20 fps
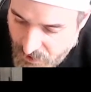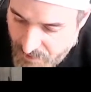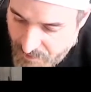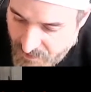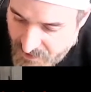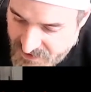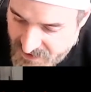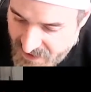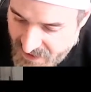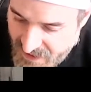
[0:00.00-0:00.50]

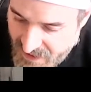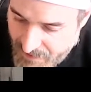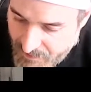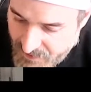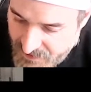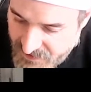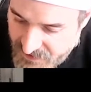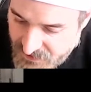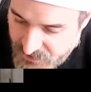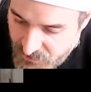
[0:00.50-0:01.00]
opposite
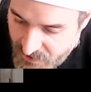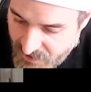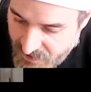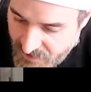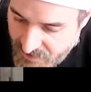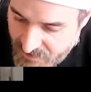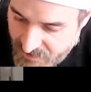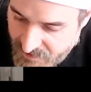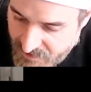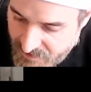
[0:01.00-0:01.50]
happens
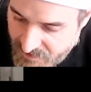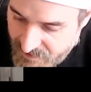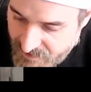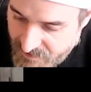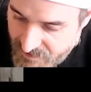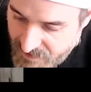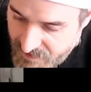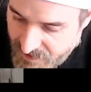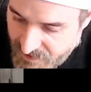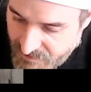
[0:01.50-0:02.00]
where
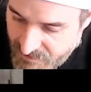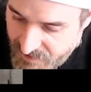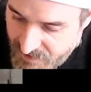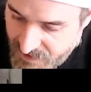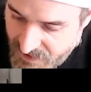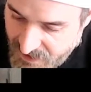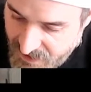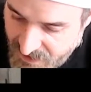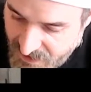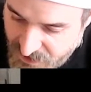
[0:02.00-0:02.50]

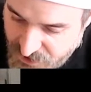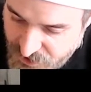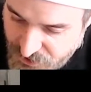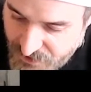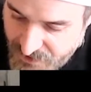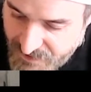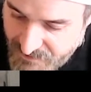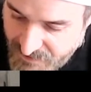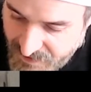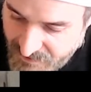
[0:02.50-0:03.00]
I
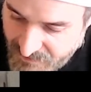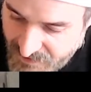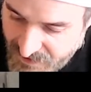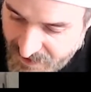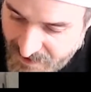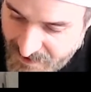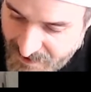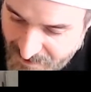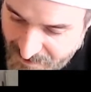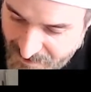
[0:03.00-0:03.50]
should have given up